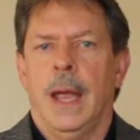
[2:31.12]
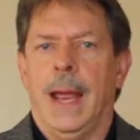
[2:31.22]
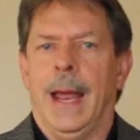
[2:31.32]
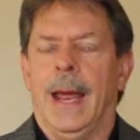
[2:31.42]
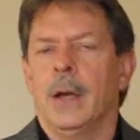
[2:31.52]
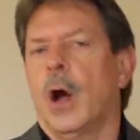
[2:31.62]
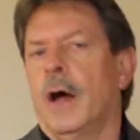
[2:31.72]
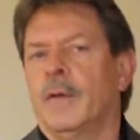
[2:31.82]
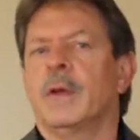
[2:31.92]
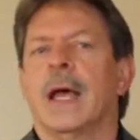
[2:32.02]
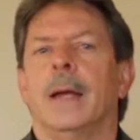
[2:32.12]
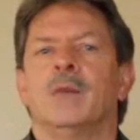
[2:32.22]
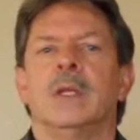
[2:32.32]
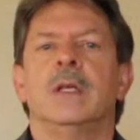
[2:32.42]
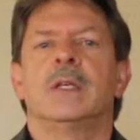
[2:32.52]
And
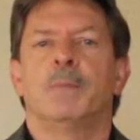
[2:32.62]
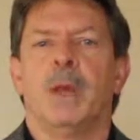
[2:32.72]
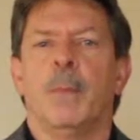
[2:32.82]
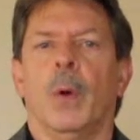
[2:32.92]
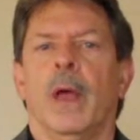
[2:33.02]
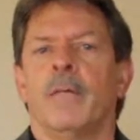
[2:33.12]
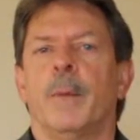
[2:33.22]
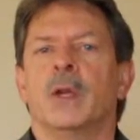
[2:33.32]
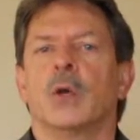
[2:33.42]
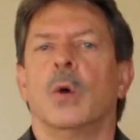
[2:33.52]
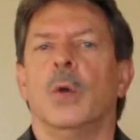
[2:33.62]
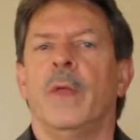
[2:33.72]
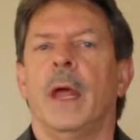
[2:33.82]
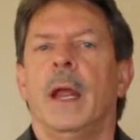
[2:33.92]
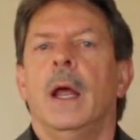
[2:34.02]
oftentimes these people have been told
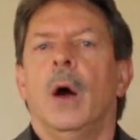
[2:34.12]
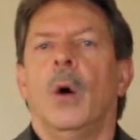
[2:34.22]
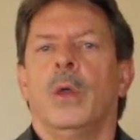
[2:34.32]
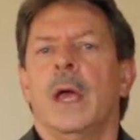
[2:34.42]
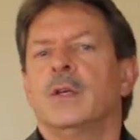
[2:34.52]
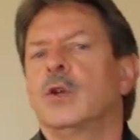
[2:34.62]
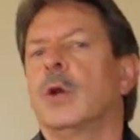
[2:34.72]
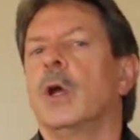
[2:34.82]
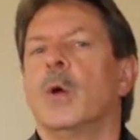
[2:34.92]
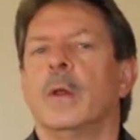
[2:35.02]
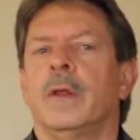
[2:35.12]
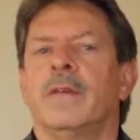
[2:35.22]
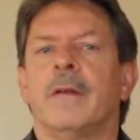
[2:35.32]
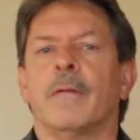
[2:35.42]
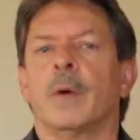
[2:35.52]
that, oh yes, you can go to
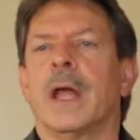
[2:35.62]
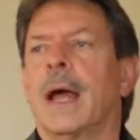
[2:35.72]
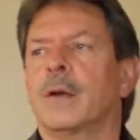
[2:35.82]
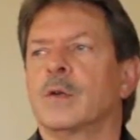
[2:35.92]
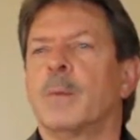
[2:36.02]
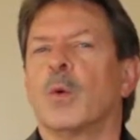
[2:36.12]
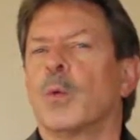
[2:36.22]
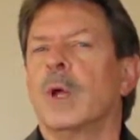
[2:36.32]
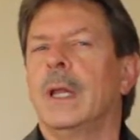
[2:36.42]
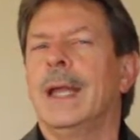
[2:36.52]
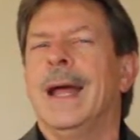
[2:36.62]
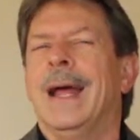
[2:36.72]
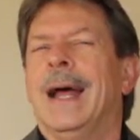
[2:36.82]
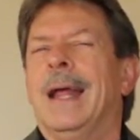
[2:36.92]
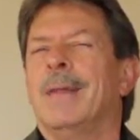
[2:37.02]
these different doctors, but really
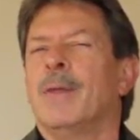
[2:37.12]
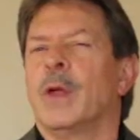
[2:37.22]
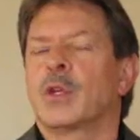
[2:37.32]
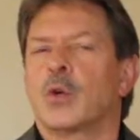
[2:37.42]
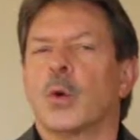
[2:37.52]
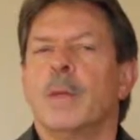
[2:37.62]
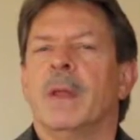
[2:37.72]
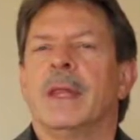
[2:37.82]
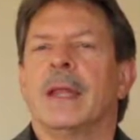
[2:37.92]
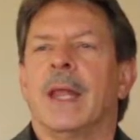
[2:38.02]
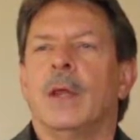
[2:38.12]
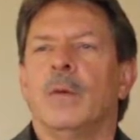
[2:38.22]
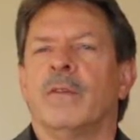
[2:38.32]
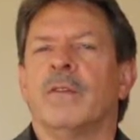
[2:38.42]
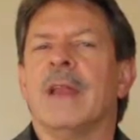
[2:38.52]
the treatment that they
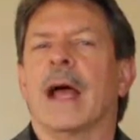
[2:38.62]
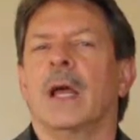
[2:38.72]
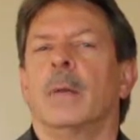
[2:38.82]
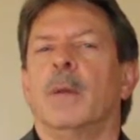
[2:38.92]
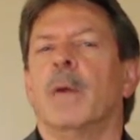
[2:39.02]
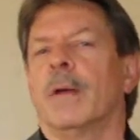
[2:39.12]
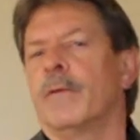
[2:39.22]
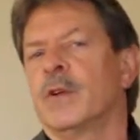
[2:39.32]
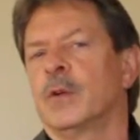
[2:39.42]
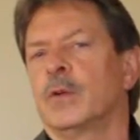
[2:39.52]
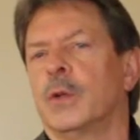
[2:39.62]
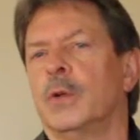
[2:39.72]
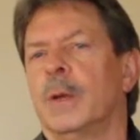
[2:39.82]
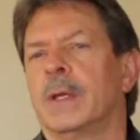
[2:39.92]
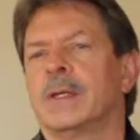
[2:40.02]
use is not going to be beneficial to
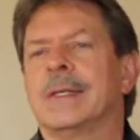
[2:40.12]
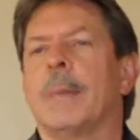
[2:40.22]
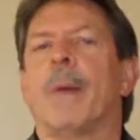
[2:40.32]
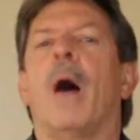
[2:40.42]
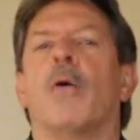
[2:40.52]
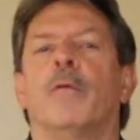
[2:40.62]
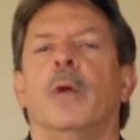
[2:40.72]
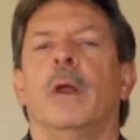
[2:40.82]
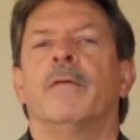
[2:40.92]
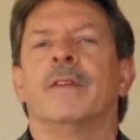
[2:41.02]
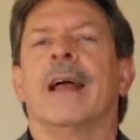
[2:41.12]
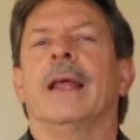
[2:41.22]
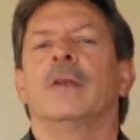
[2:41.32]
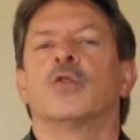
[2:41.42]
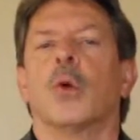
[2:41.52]
you because it's not powerful enough. It's not
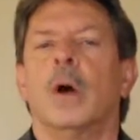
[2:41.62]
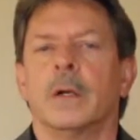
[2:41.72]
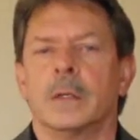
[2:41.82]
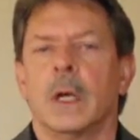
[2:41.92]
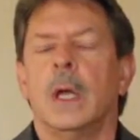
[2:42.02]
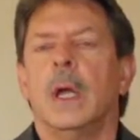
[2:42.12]
like drugs.